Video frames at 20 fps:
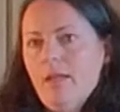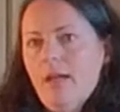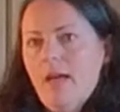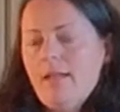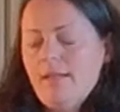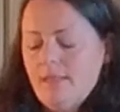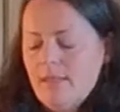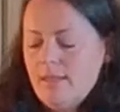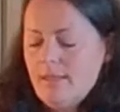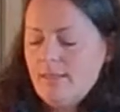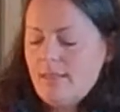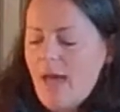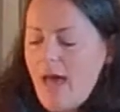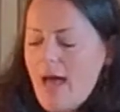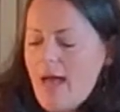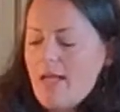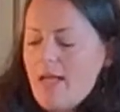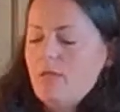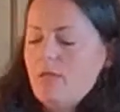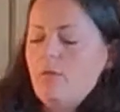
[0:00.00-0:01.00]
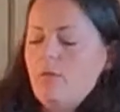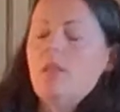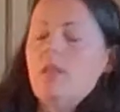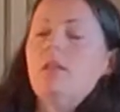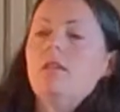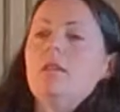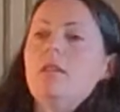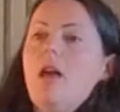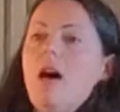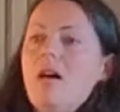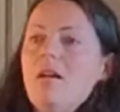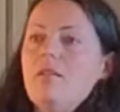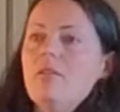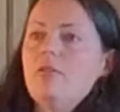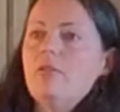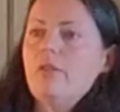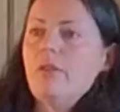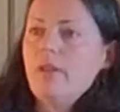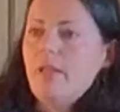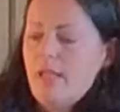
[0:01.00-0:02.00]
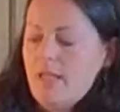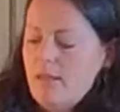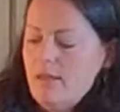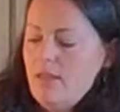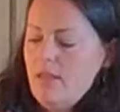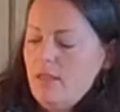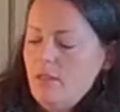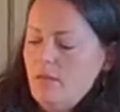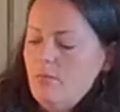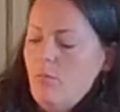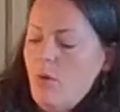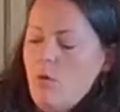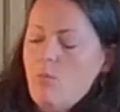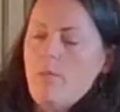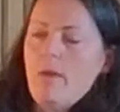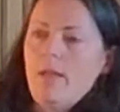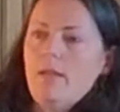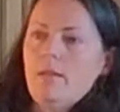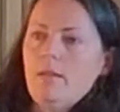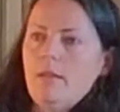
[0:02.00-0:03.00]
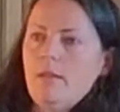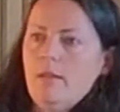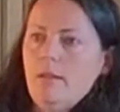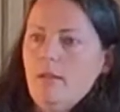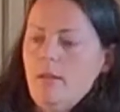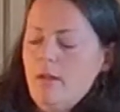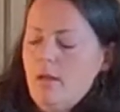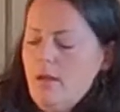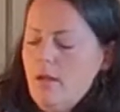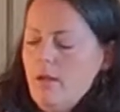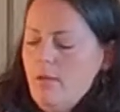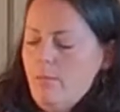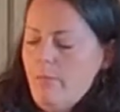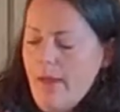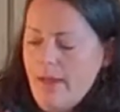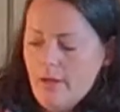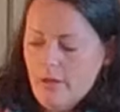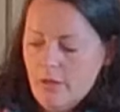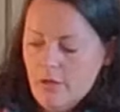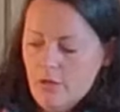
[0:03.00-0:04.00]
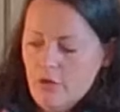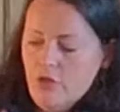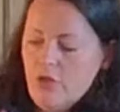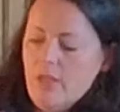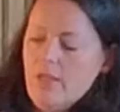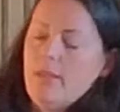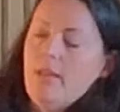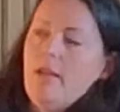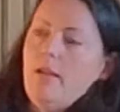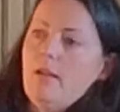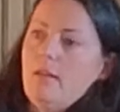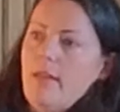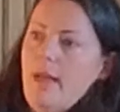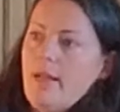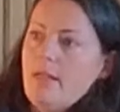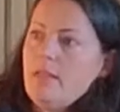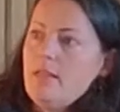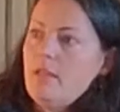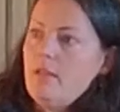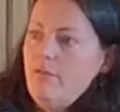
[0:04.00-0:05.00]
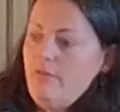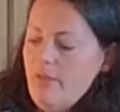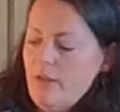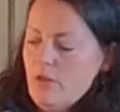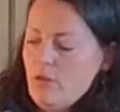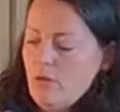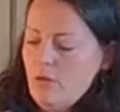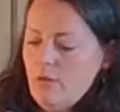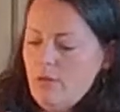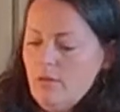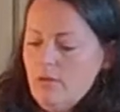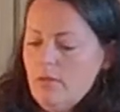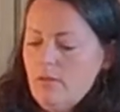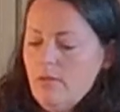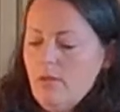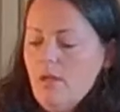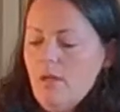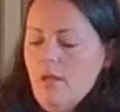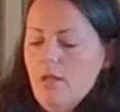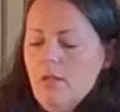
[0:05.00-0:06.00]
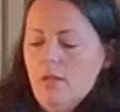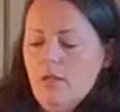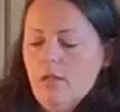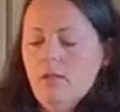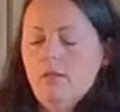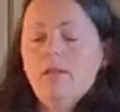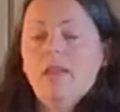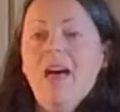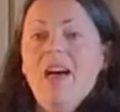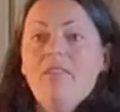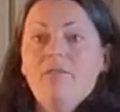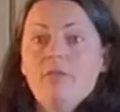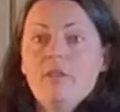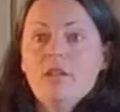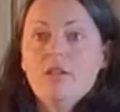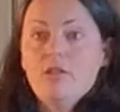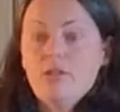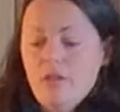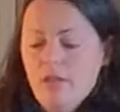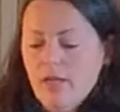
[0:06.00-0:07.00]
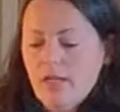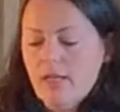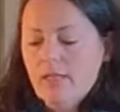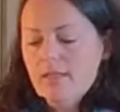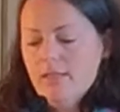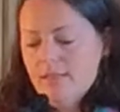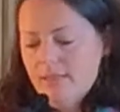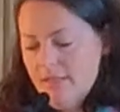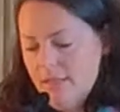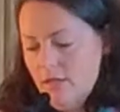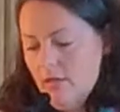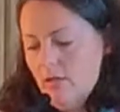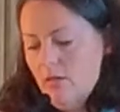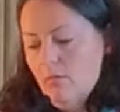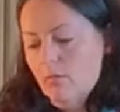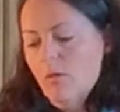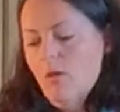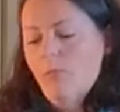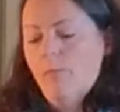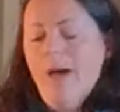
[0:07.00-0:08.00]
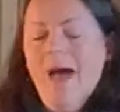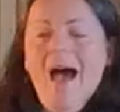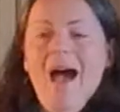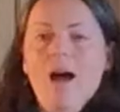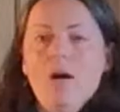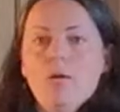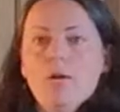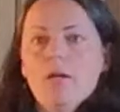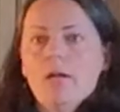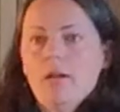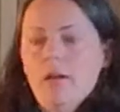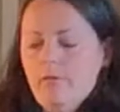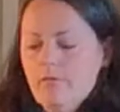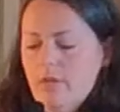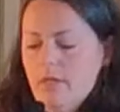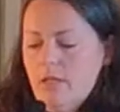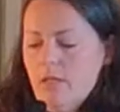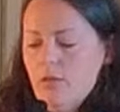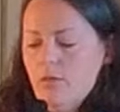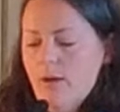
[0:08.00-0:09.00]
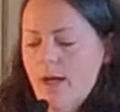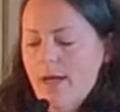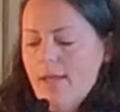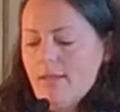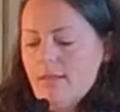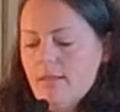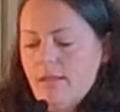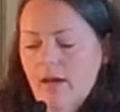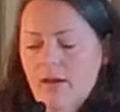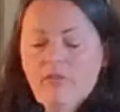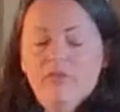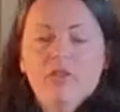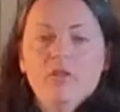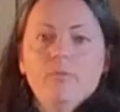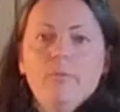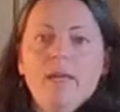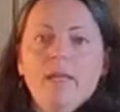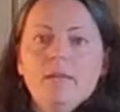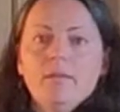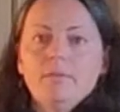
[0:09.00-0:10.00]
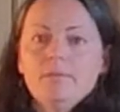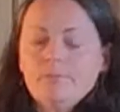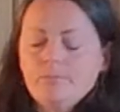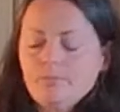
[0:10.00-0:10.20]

and to side with love in this moment by urging their elected officials to leverage the considerable power of the U.S. government